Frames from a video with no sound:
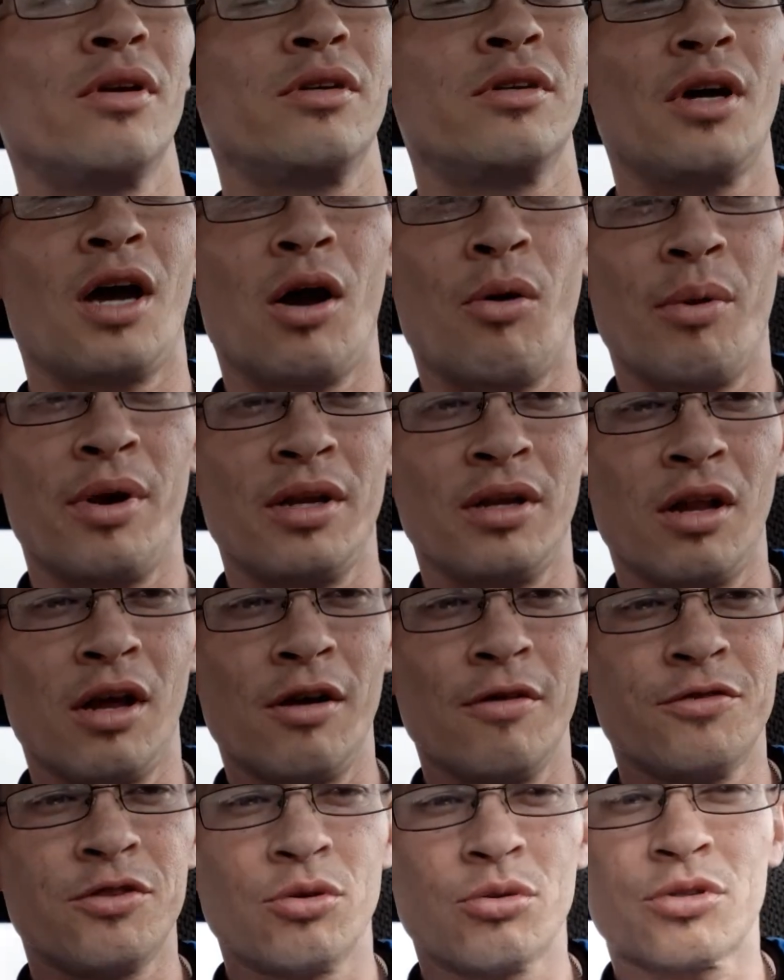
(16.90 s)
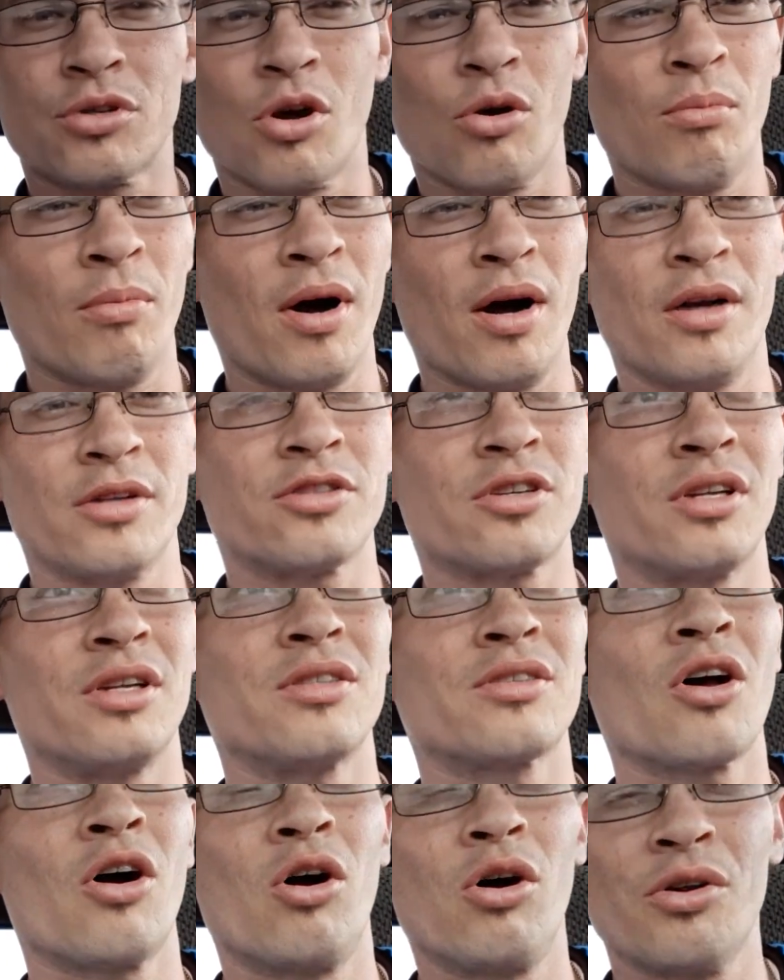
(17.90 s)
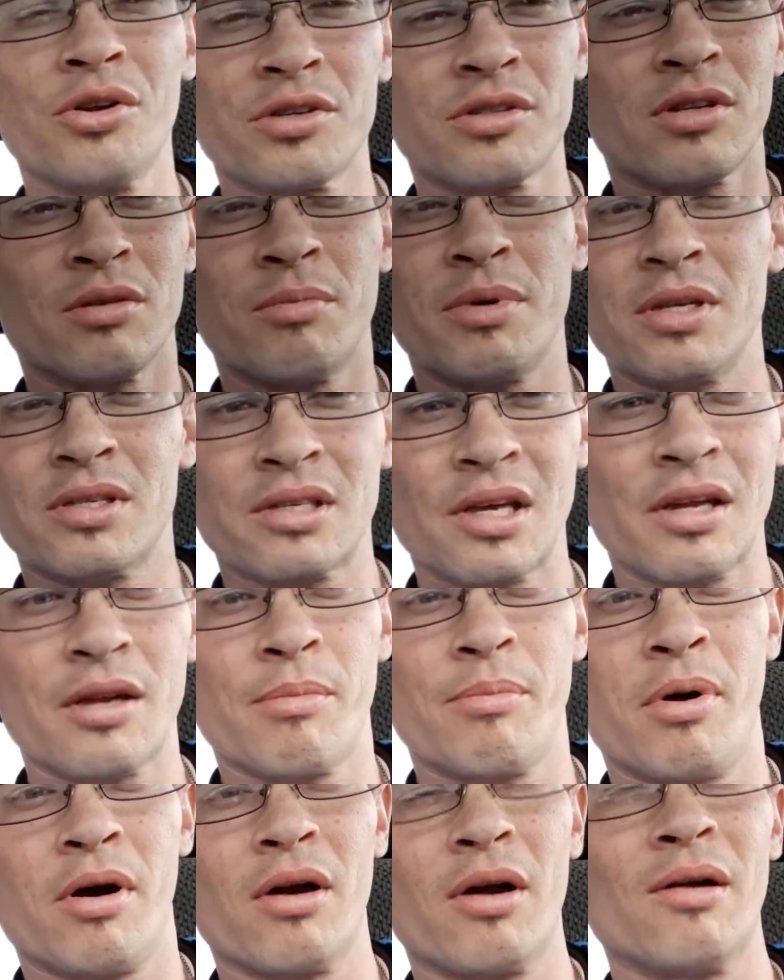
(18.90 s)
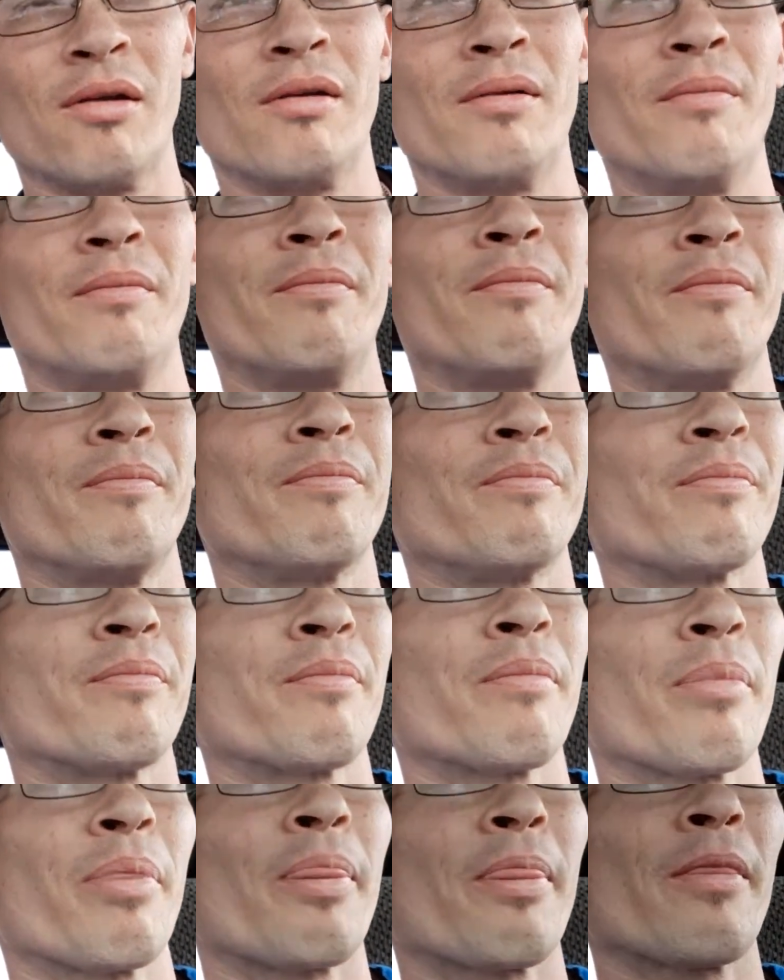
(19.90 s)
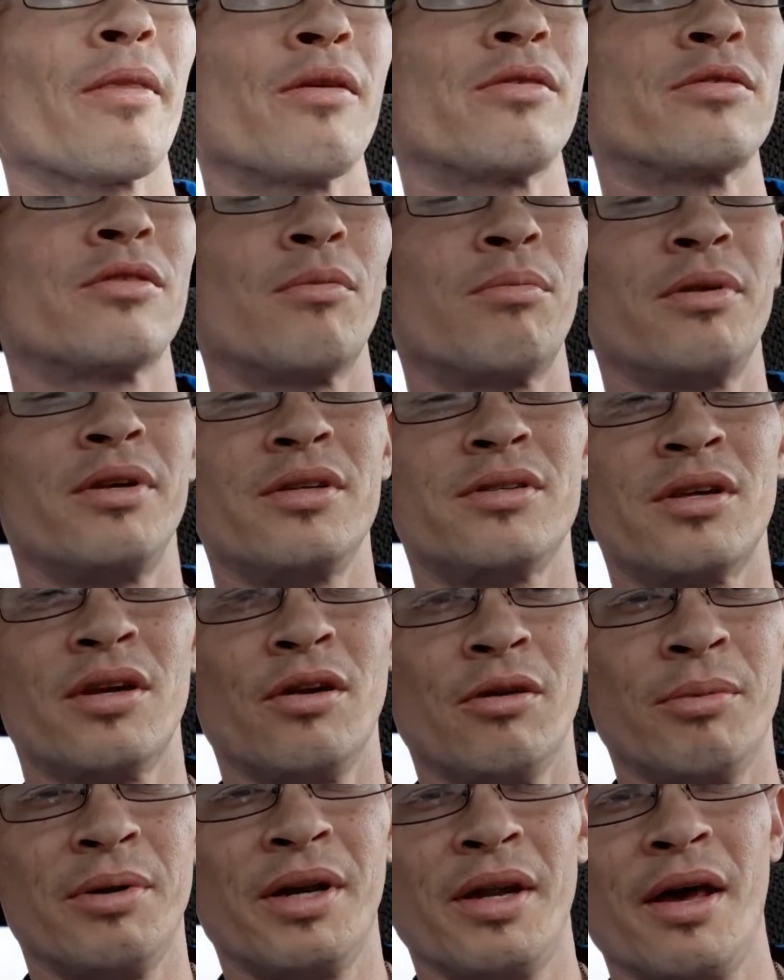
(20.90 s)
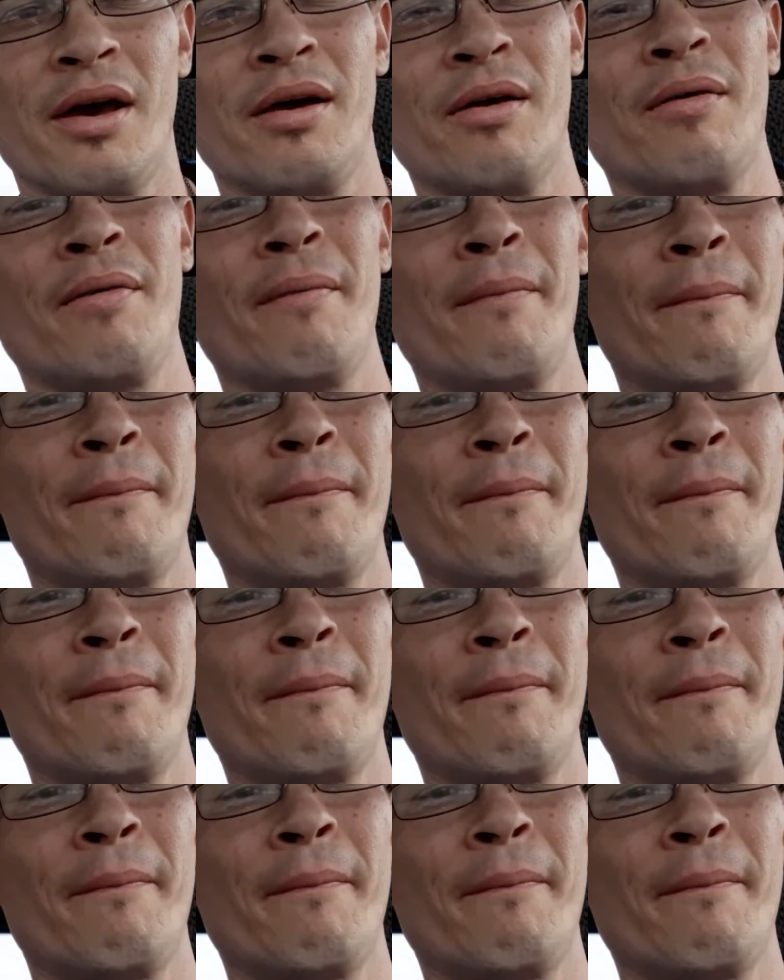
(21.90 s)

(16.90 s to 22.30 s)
Yahweh loves you so much, and He's called us to be set apart. So please hear me now.